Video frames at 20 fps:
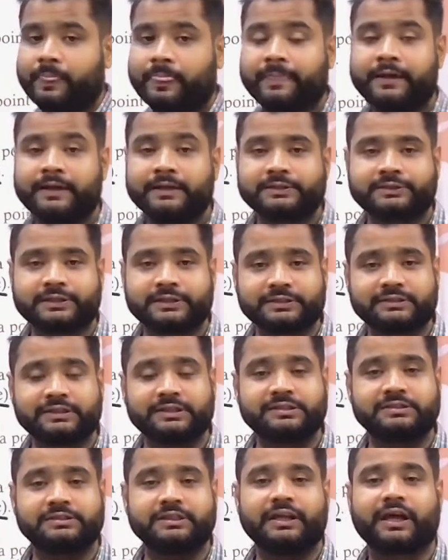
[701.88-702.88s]
Since this
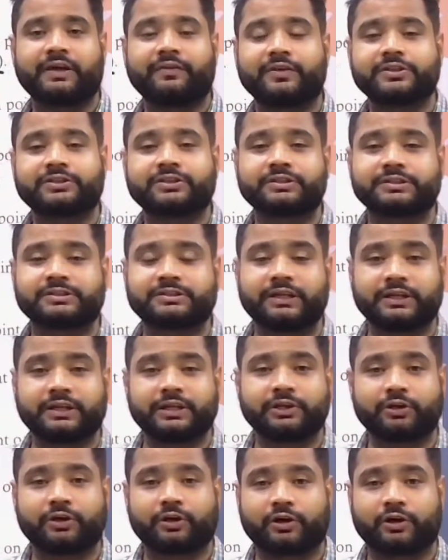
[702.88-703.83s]
derivation is done in your